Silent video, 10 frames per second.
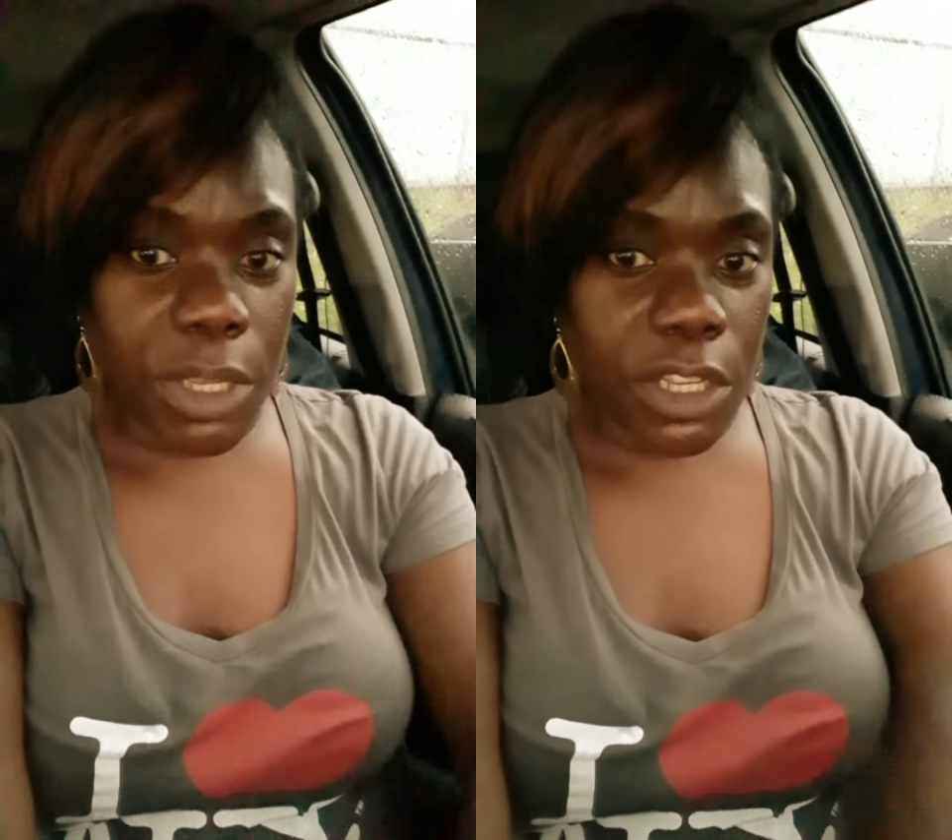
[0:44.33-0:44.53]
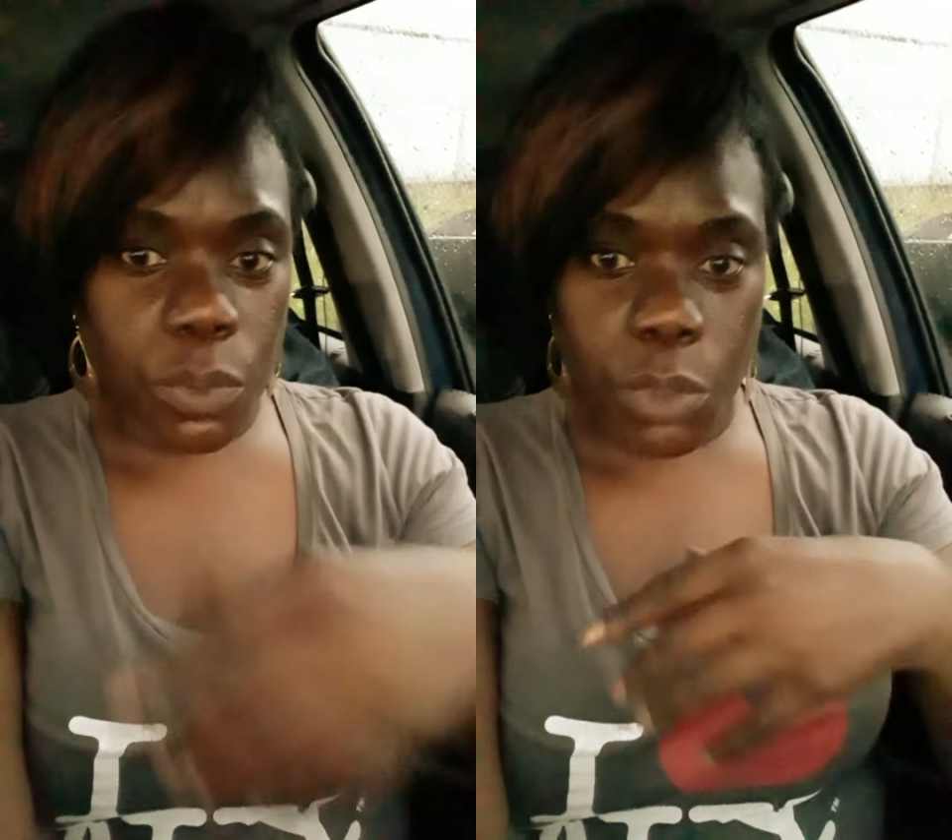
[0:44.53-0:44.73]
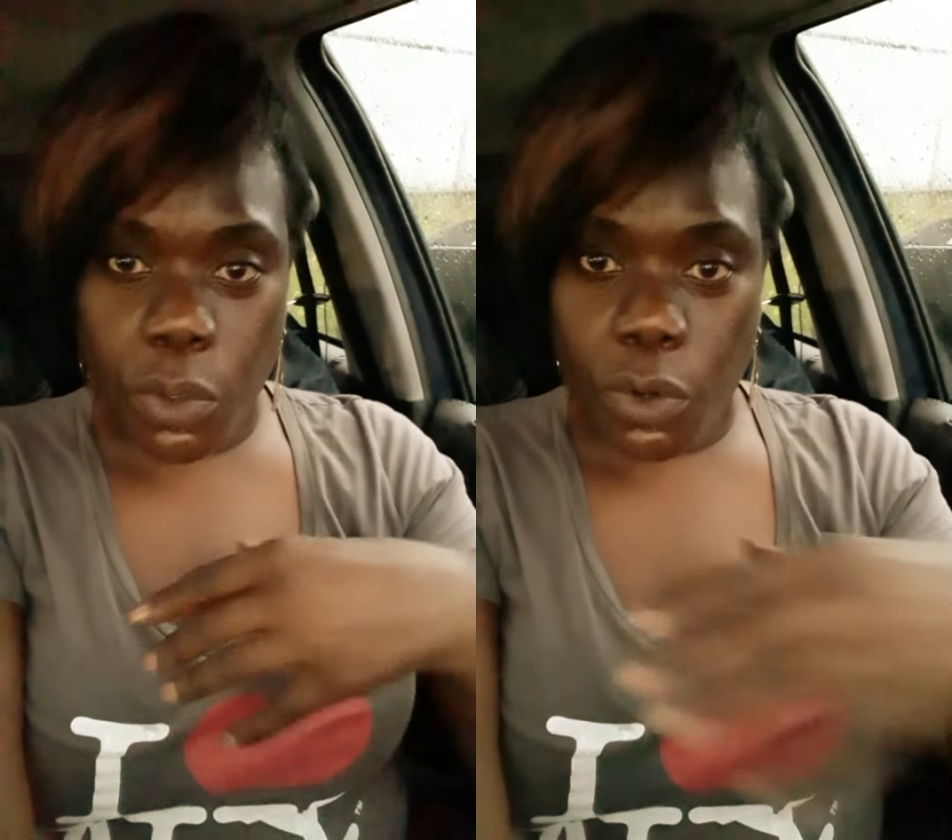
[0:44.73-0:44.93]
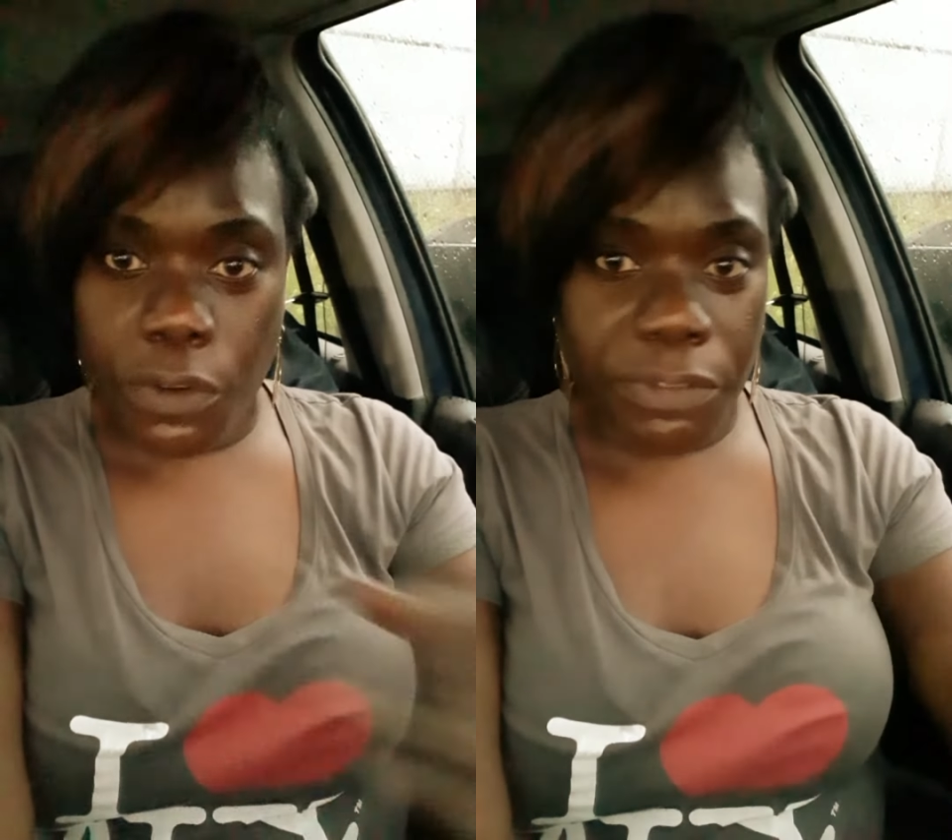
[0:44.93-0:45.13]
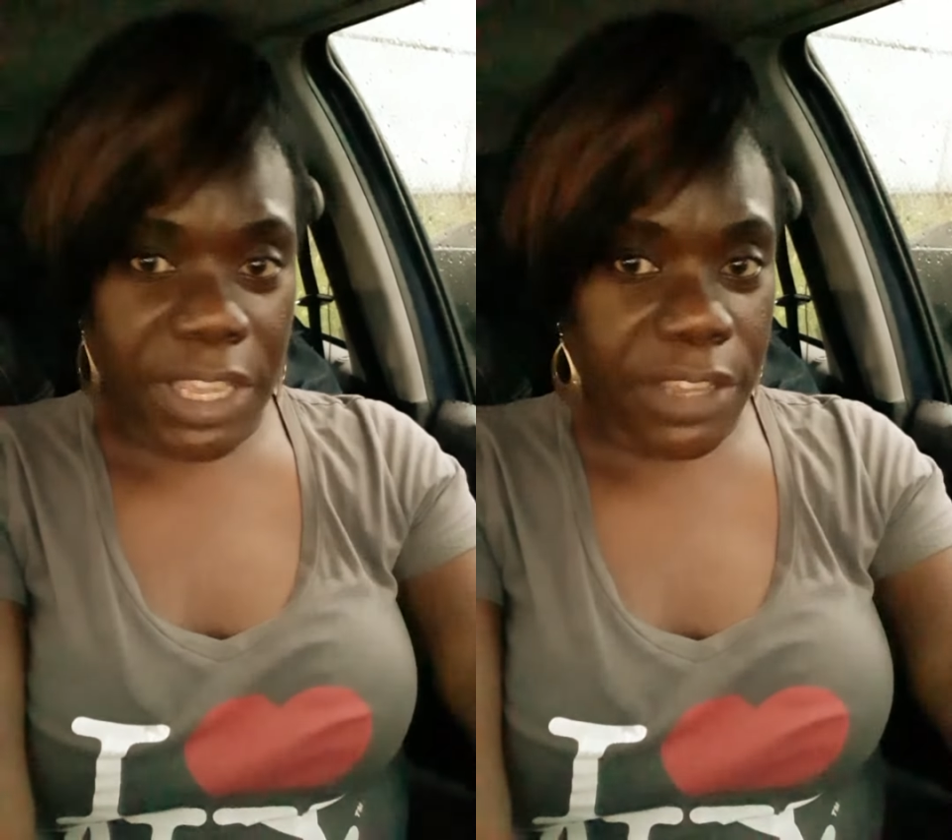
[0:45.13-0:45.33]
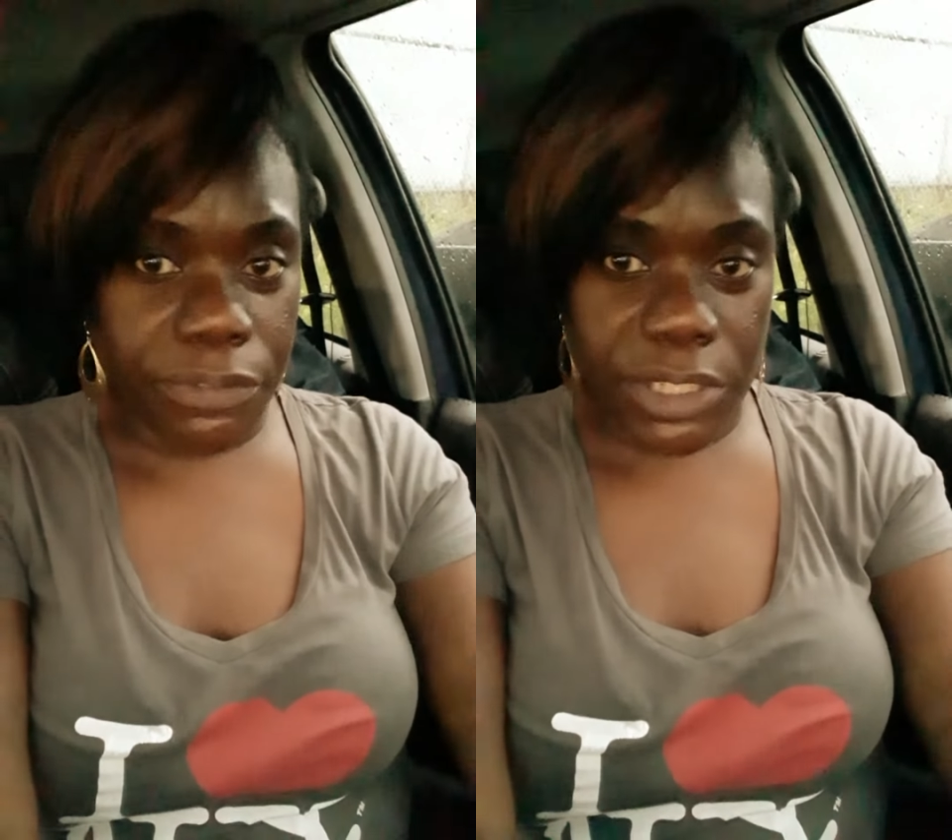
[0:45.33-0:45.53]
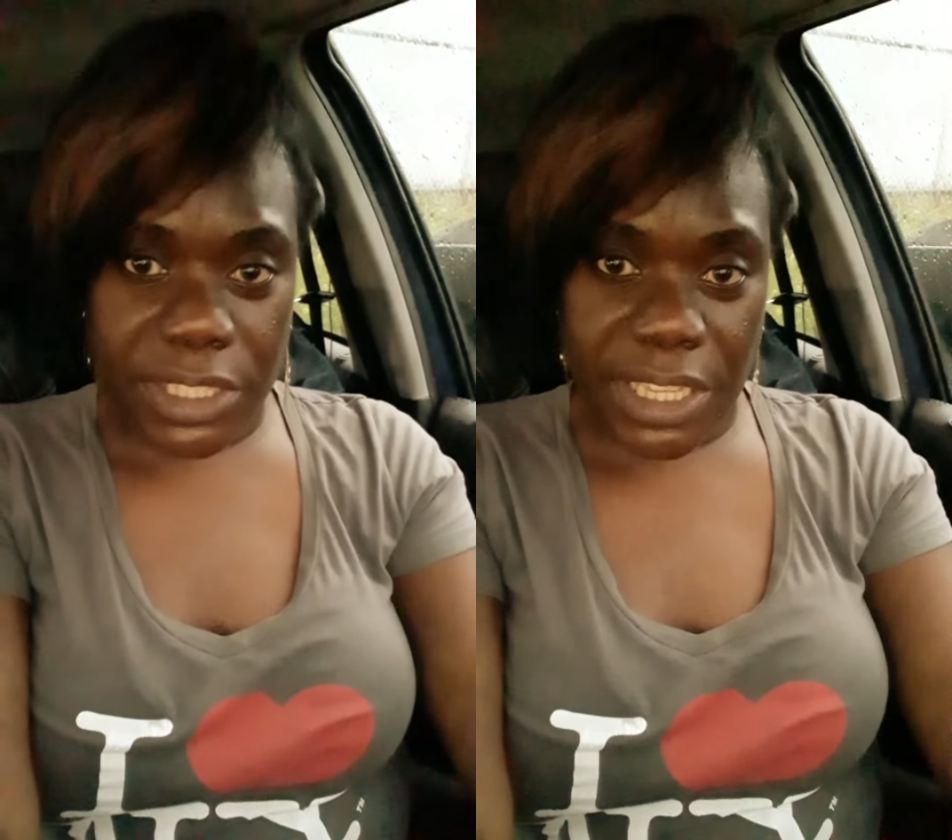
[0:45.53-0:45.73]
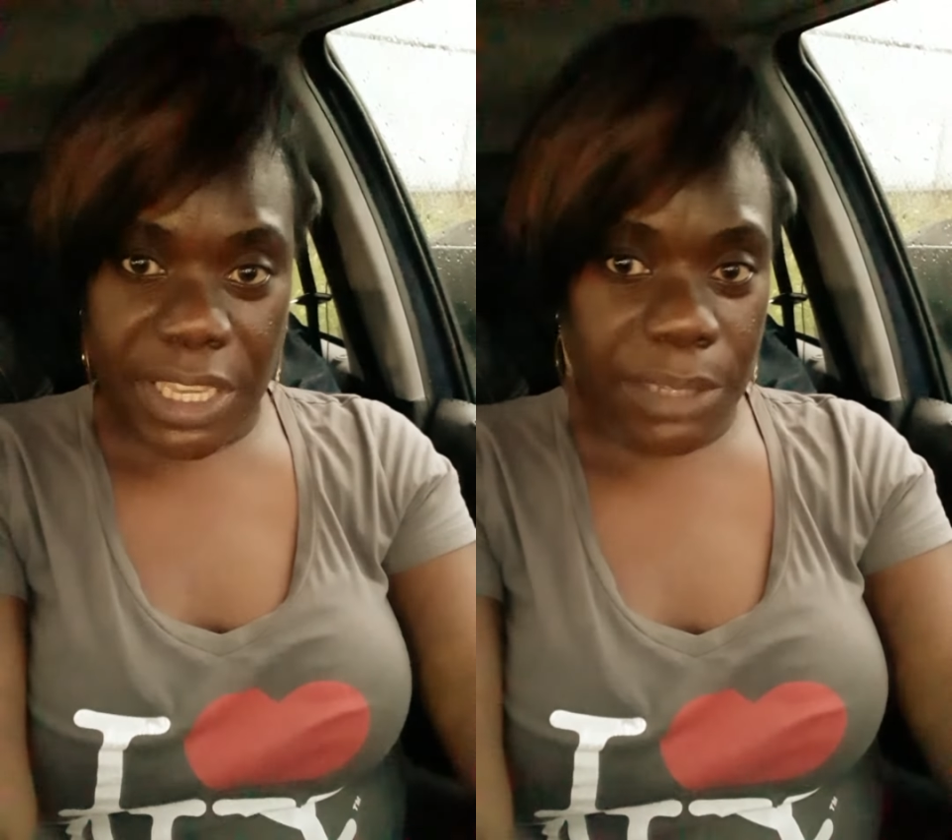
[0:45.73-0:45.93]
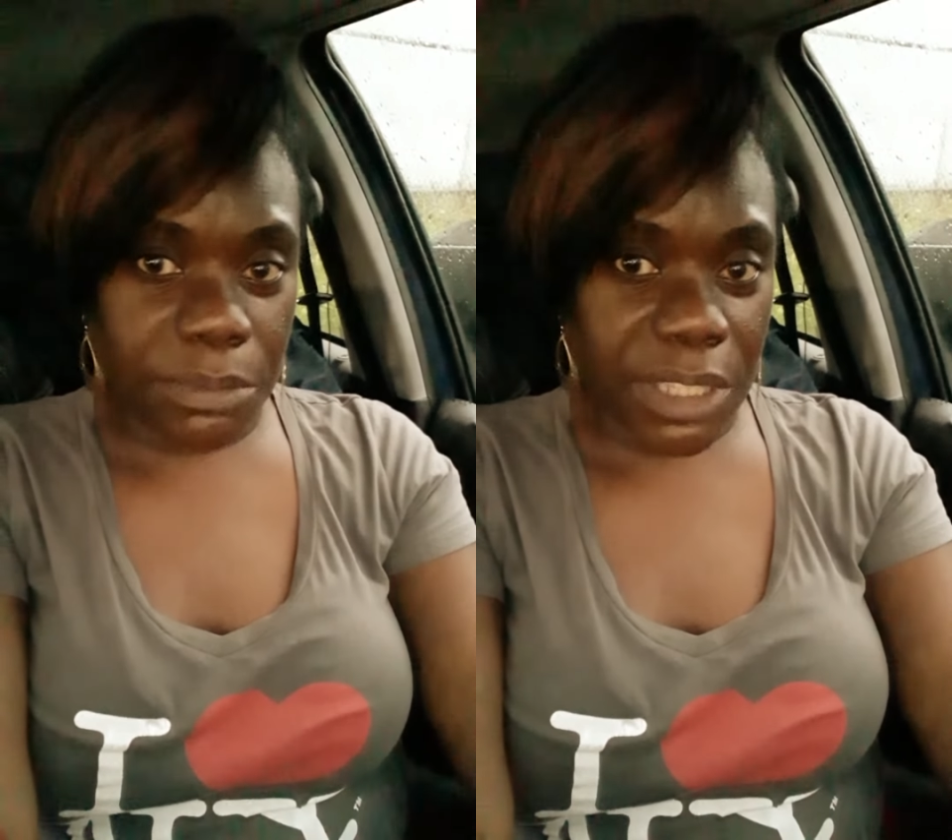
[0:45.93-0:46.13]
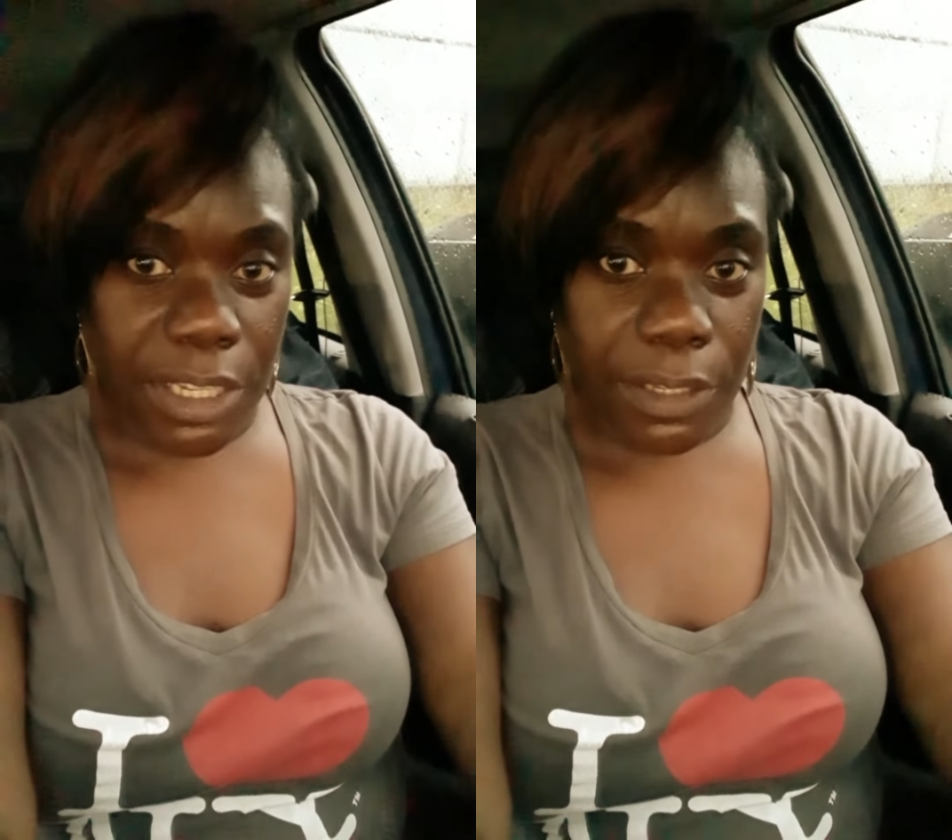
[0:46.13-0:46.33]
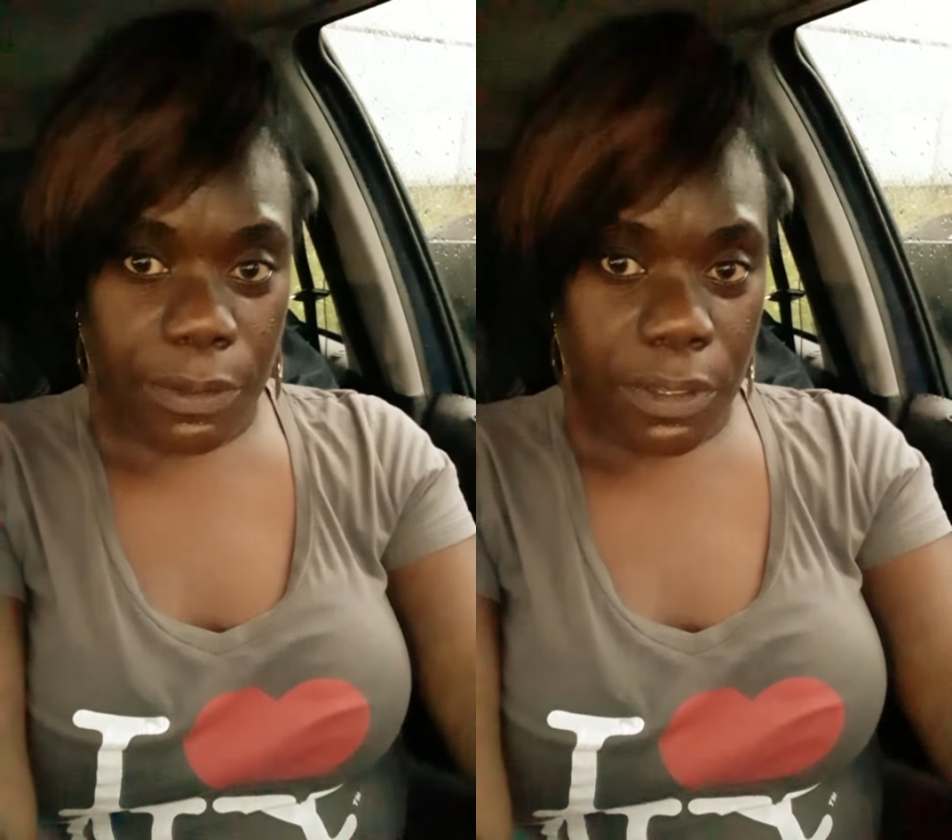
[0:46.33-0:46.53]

because we all fighting for the same thing.